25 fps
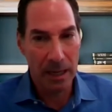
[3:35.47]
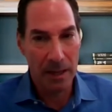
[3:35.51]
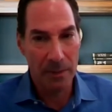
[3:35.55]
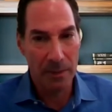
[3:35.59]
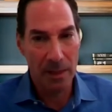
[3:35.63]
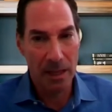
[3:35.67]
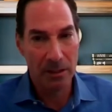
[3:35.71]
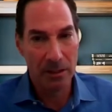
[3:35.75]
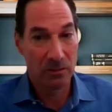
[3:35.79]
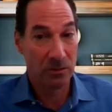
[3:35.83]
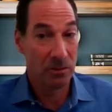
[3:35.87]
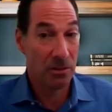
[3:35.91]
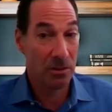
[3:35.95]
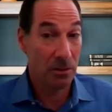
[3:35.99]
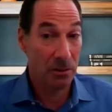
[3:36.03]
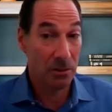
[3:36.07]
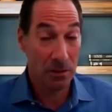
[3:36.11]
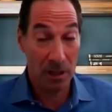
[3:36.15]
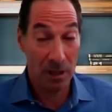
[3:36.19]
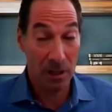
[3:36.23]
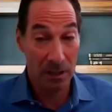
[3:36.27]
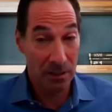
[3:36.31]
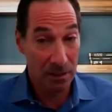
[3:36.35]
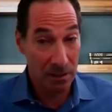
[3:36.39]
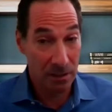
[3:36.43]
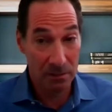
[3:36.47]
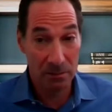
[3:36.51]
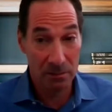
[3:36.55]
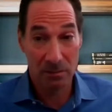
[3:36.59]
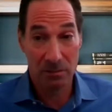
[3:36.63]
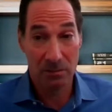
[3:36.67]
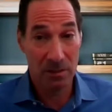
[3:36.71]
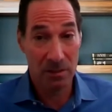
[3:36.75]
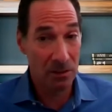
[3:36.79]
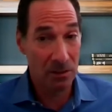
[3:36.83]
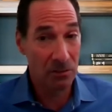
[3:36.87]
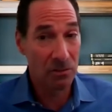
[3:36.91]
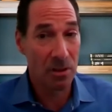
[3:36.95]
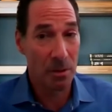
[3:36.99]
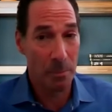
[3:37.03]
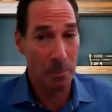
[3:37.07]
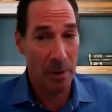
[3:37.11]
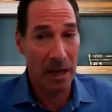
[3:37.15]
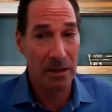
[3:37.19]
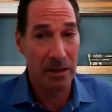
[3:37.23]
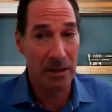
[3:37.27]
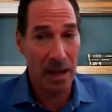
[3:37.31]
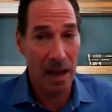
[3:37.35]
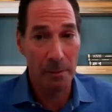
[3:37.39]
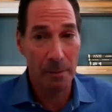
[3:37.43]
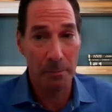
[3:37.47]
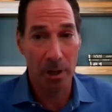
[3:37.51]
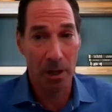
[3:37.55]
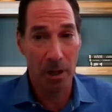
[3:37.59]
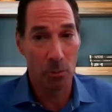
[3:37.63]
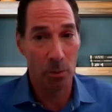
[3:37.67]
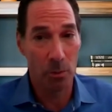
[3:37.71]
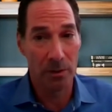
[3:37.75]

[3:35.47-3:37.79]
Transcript: And then since the pandemic,